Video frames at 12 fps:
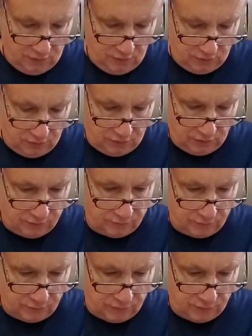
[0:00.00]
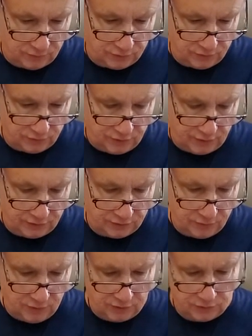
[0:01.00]
you'll get from them. So like
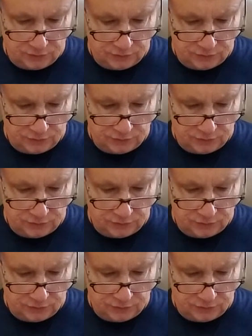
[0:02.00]
some kind of